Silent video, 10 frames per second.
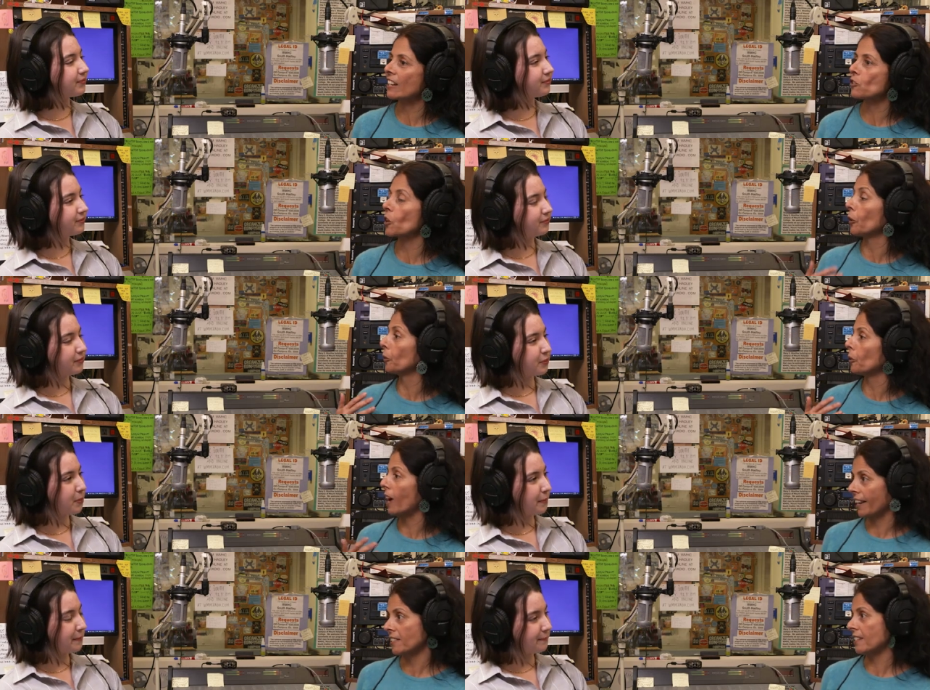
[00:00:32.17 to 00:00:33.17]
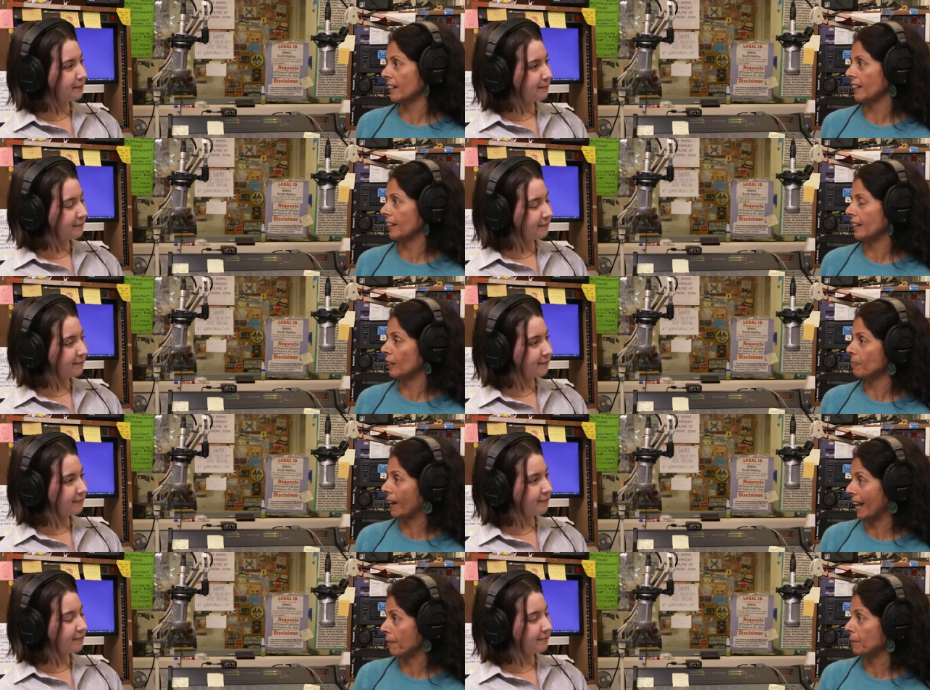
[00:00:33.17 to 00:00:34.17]
Speaker 1: so I study in
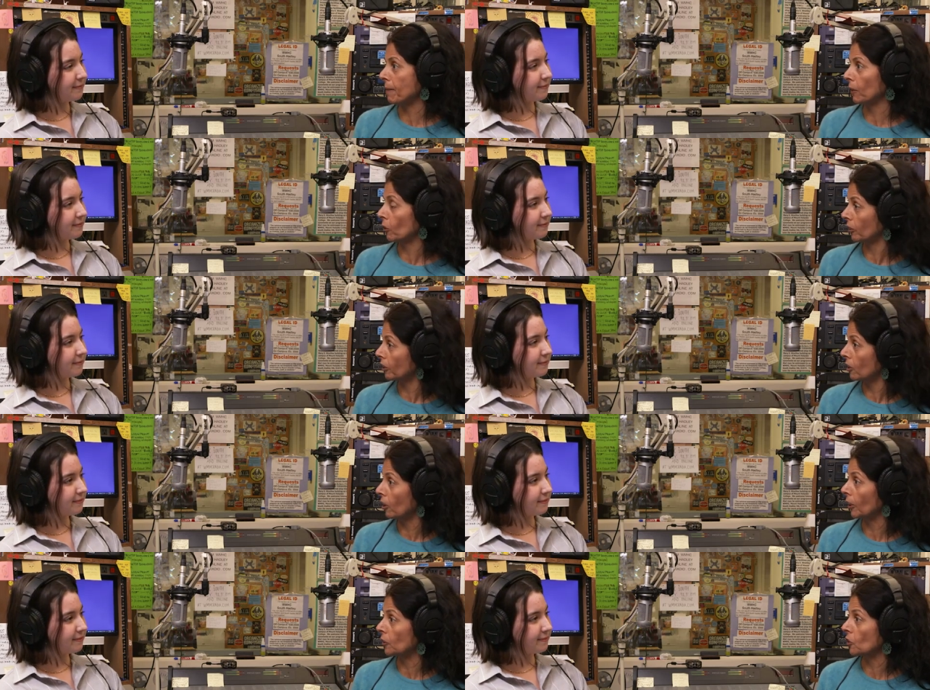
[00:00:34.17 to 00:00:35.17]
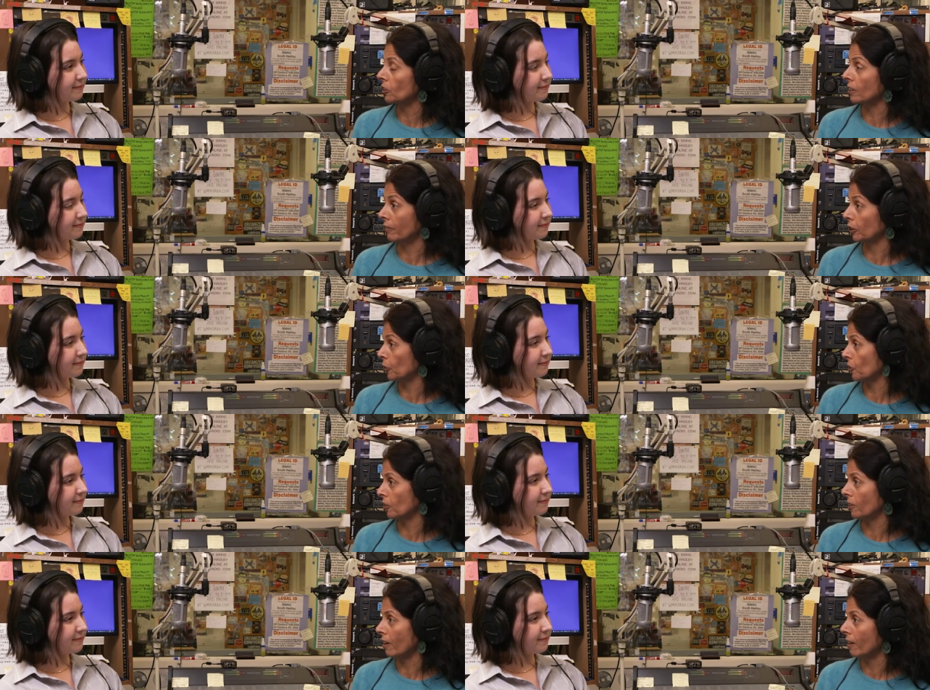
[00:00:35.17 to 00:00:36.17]
my lab at Mount Holyoke College the
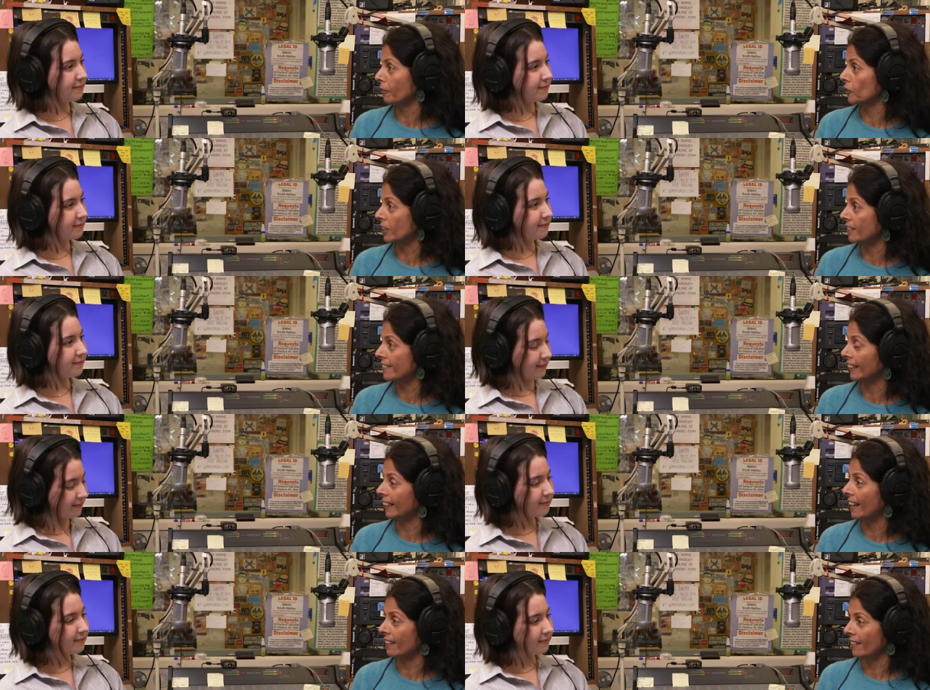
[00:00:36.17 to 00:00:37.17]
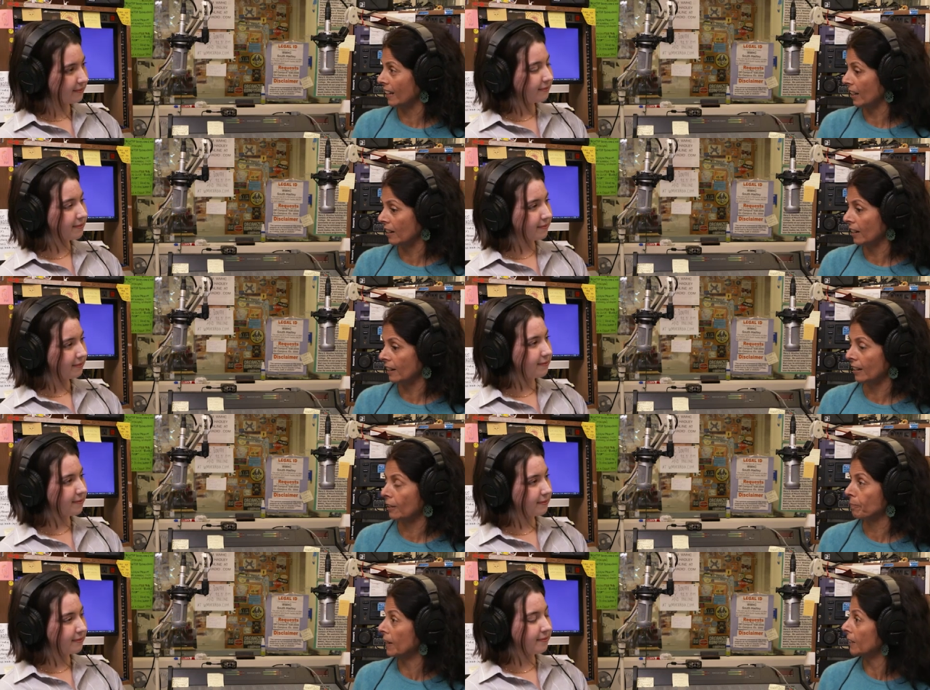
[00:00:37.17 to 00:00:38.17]
evolution of genitalia in
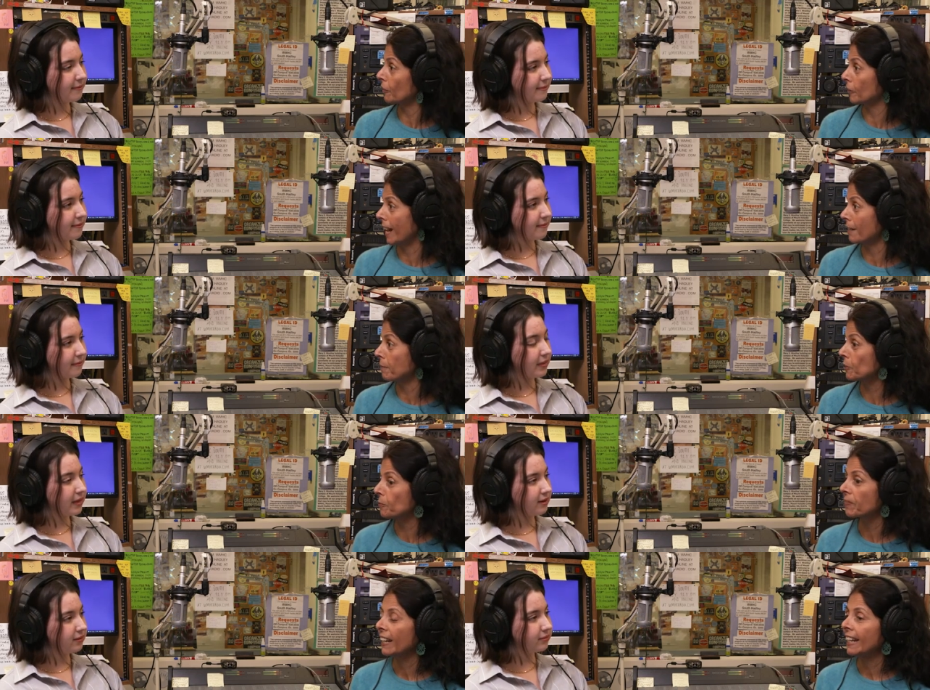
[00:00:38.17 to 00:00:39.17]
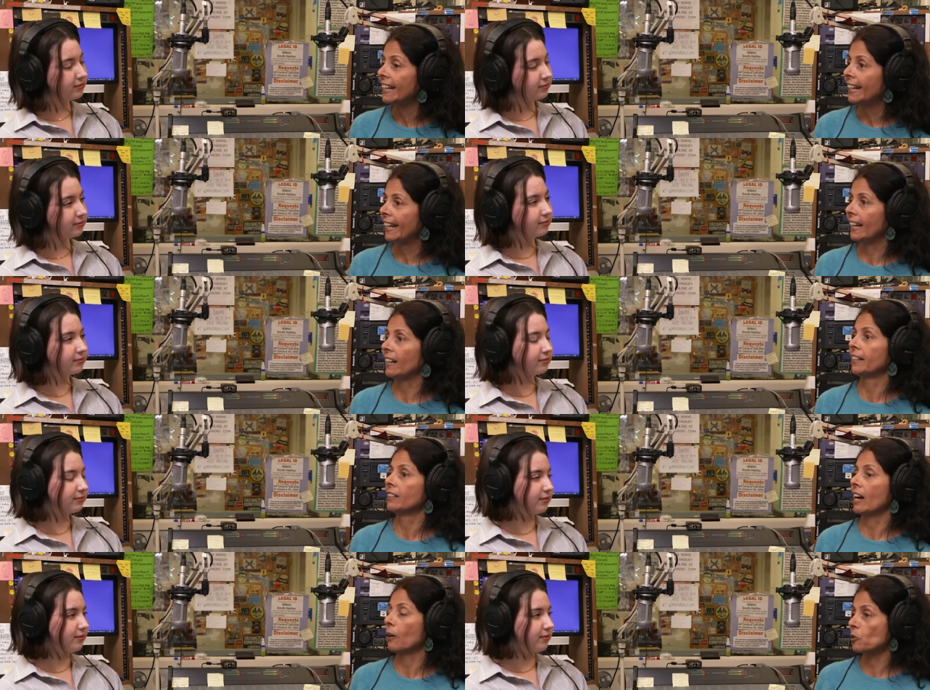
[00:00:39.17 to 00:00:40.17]
uh, many different animals.
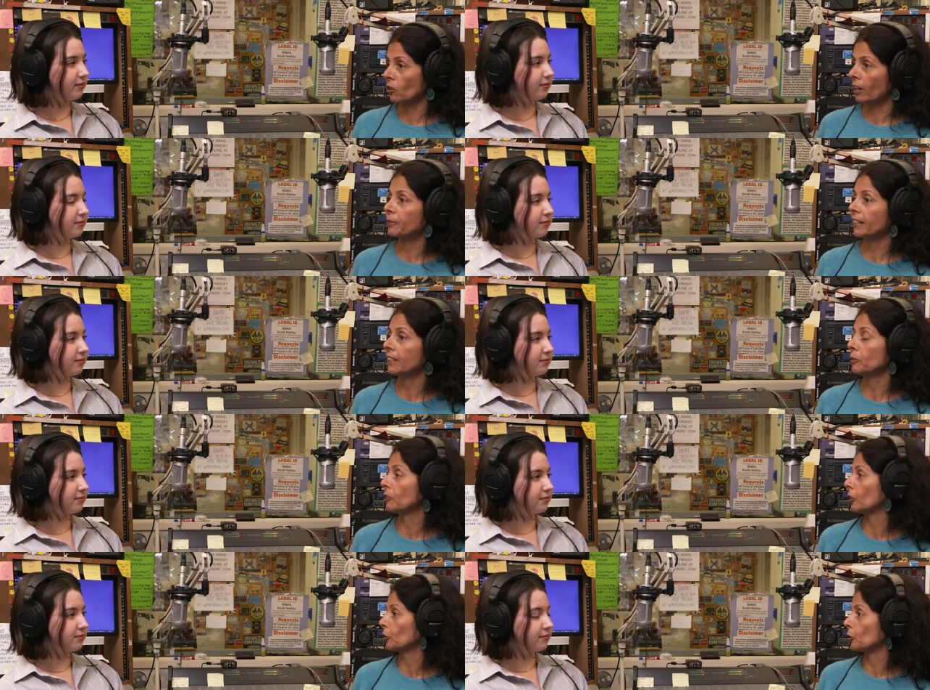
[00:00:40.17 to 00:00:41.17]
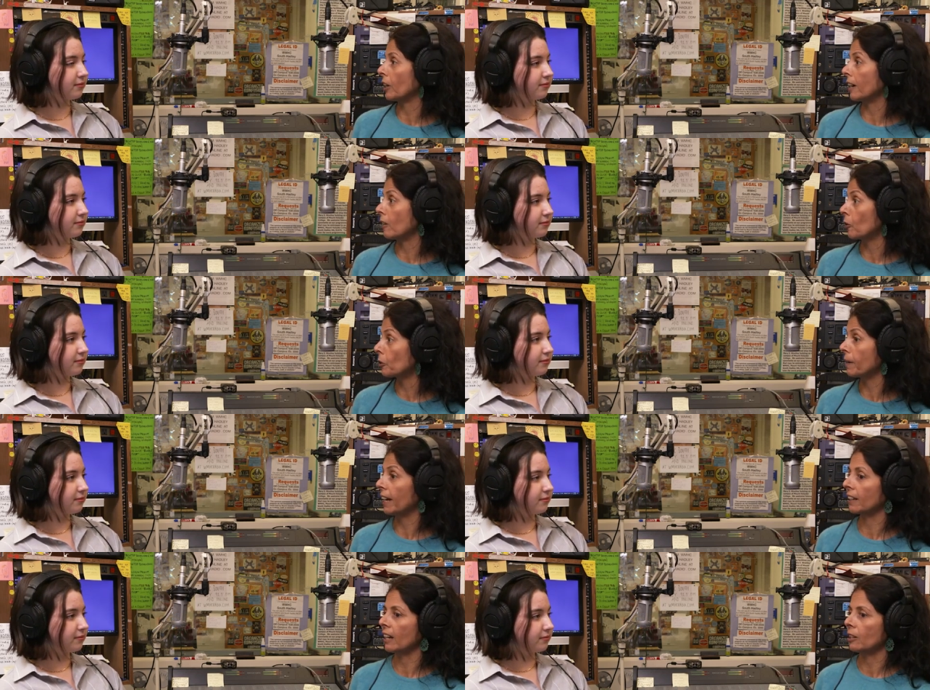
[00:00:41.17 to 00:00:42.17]
And I was collaborating with Doctor Dara
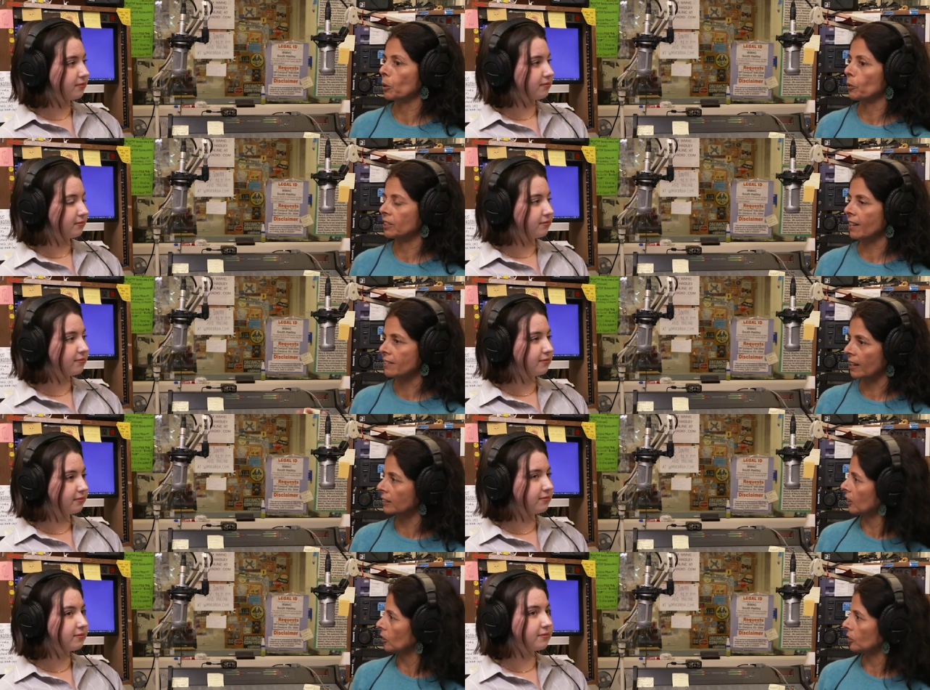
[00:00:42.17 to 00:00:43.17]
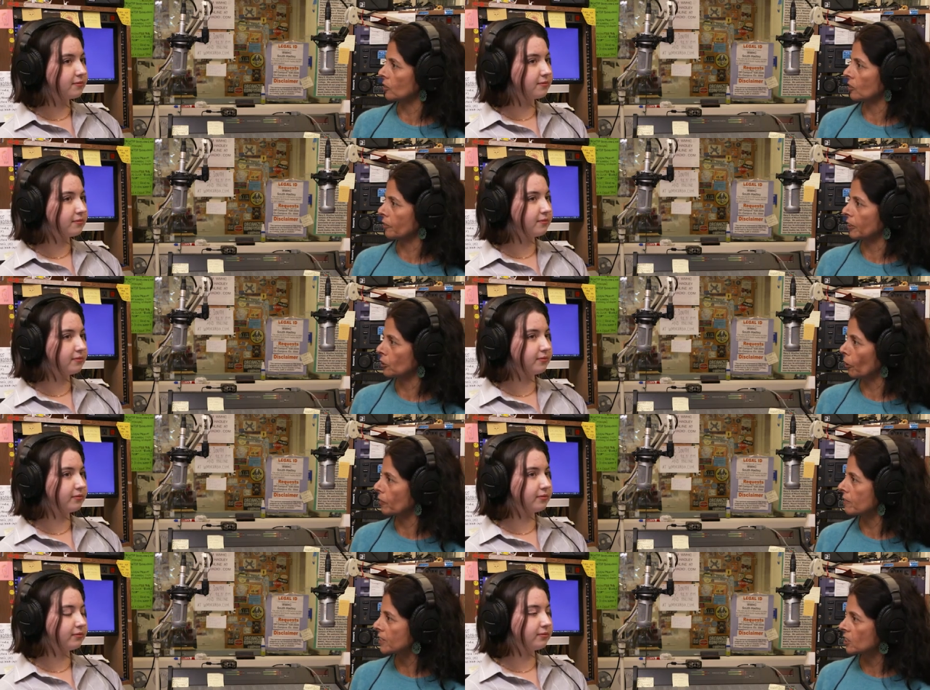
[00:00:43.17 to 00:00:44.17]
Orbeck, and we were dissecting all these different
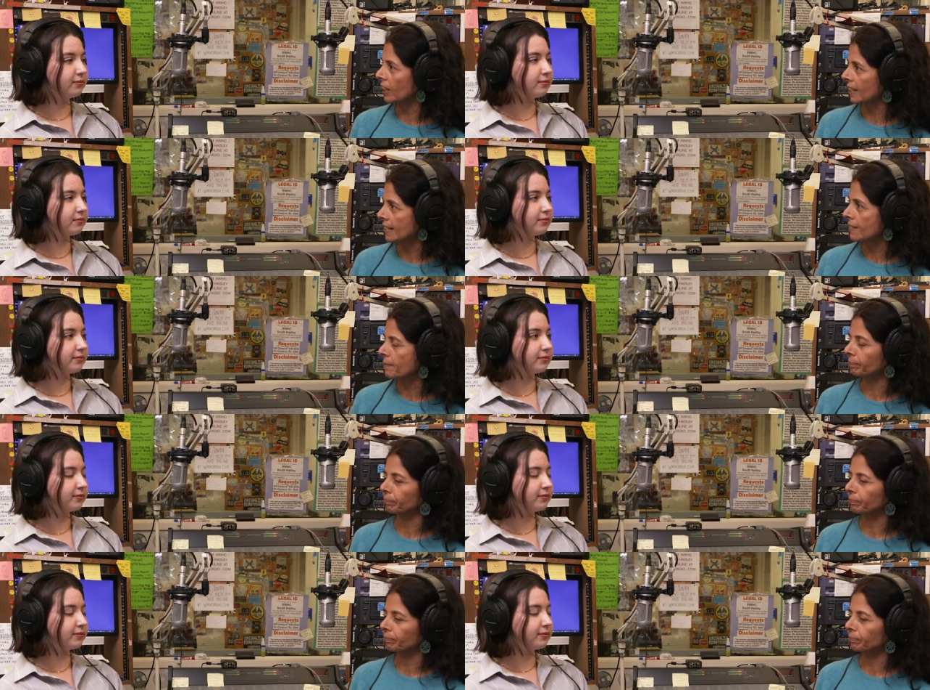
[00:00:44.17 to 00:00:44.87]
dolphin vaginas.